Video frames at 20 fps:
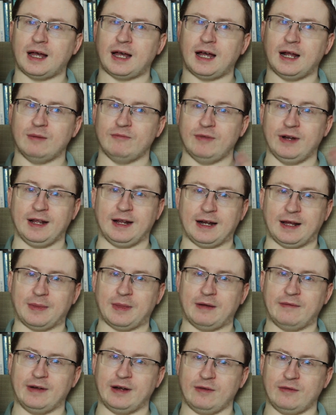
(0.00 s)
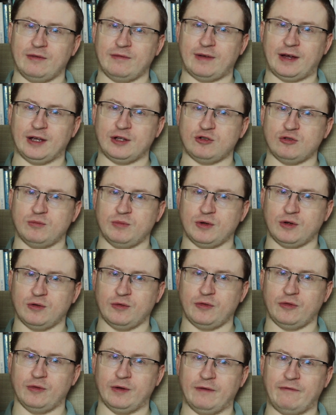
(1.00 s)
And I'm really glad that I read it, Rachel,
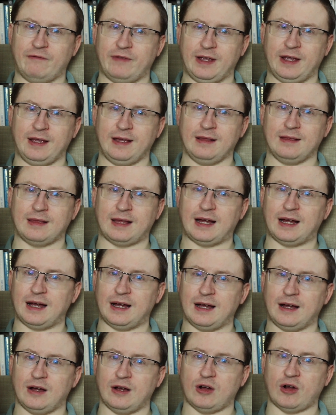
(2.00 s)
because the things that